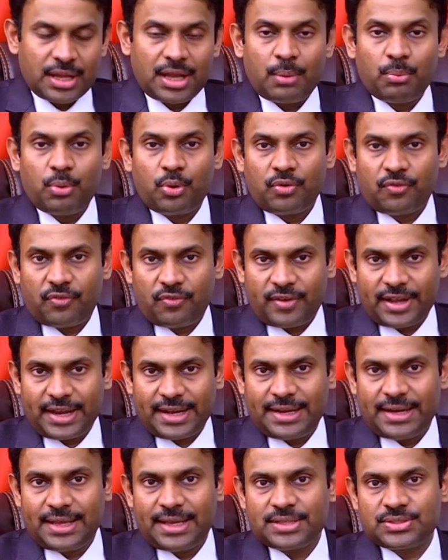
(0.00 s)
about
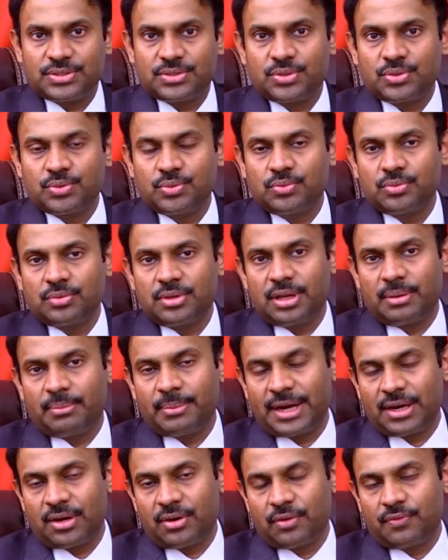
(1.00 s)
5 days to a
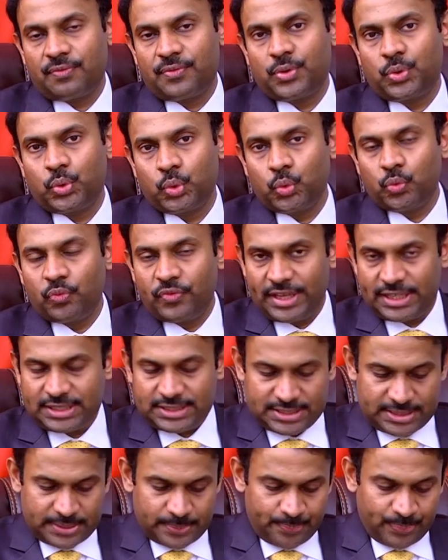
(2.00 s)
matter of 2
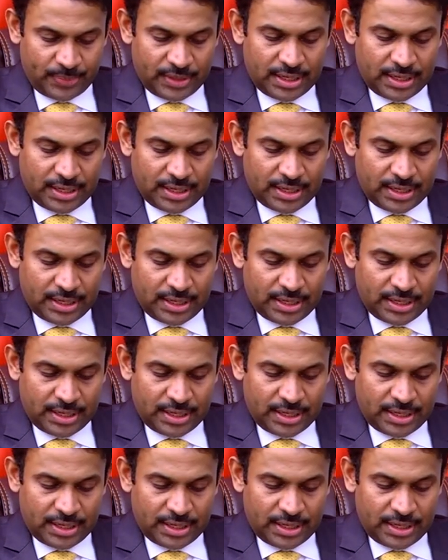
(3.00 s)
weeks.